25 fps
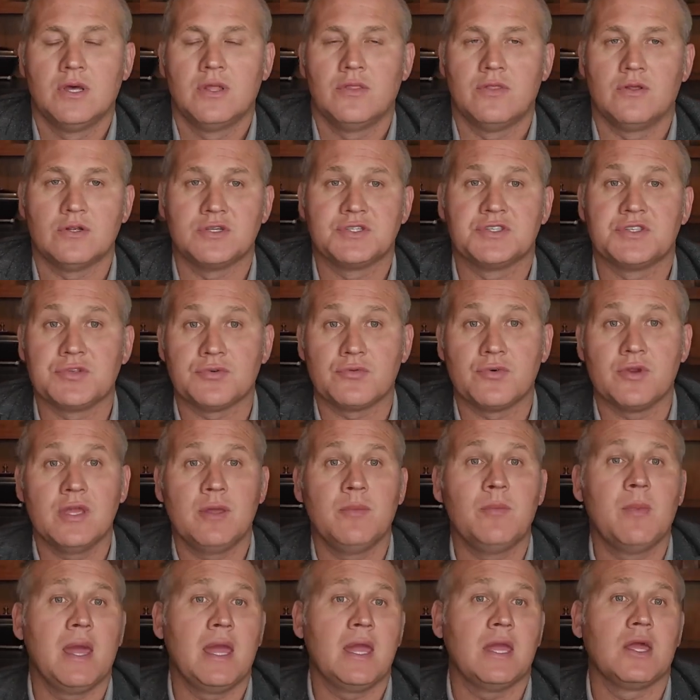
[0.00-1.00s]
There's three
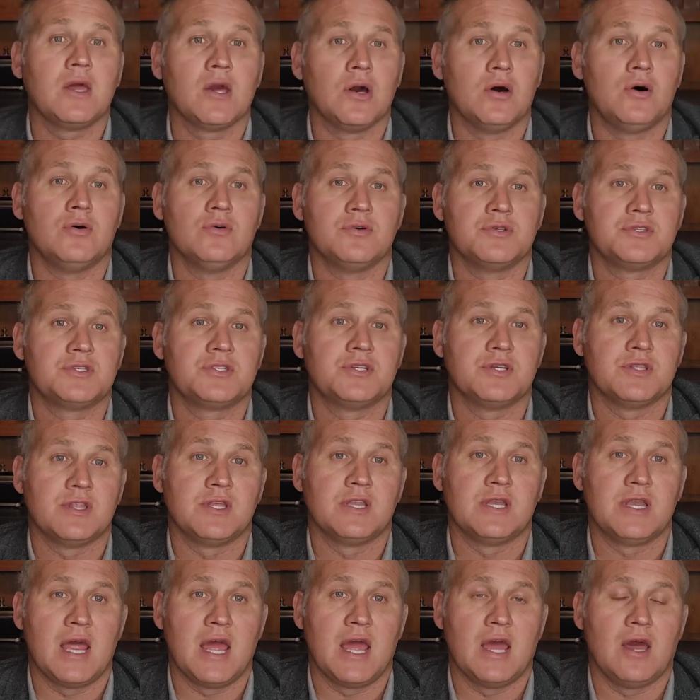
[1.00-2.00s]
main goals to the
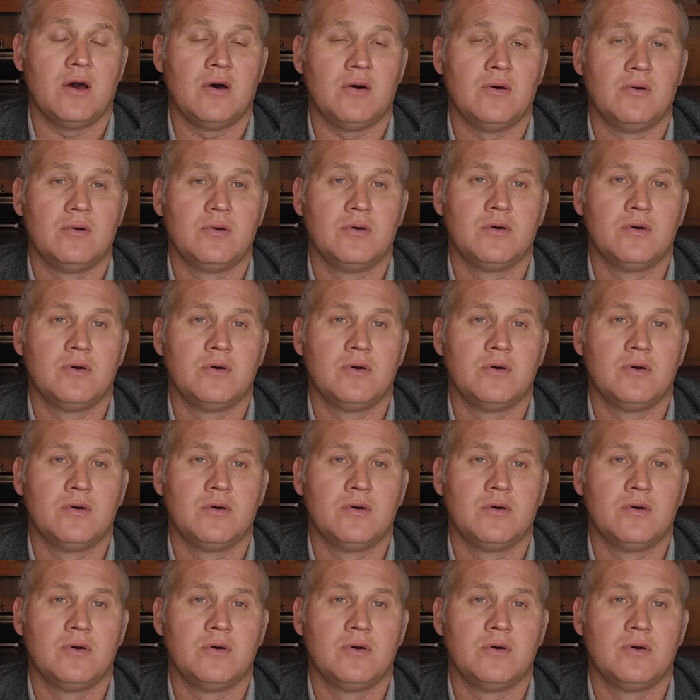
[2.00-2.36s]
now,